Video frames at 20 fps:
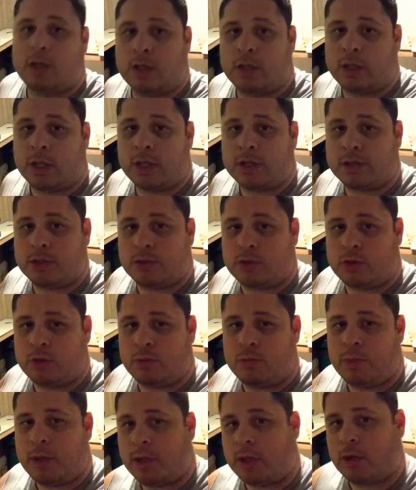It allows you
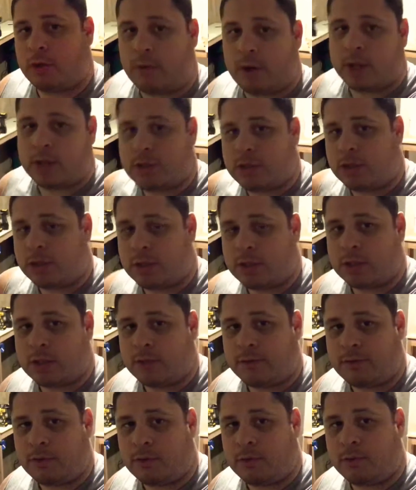to make corrections
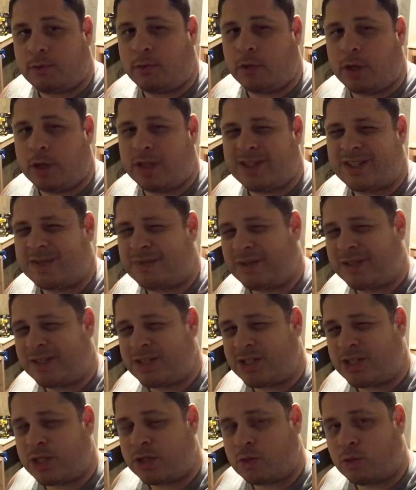if you realize something
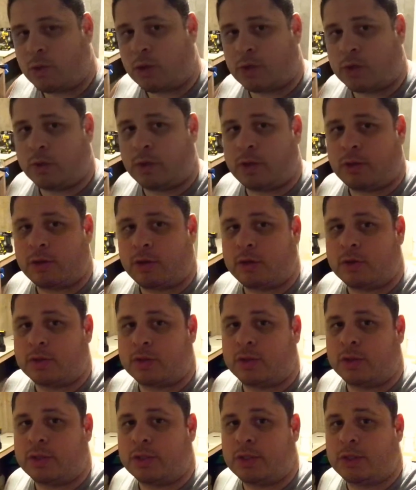just doesn't work the way you thought it
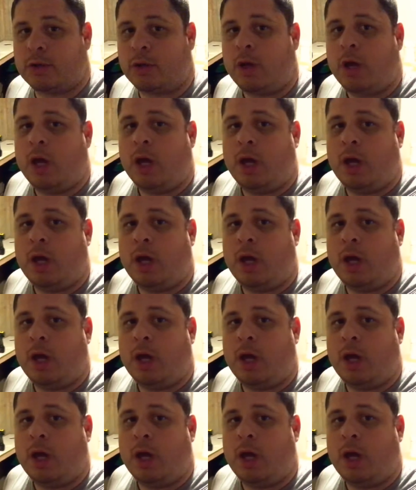was going to.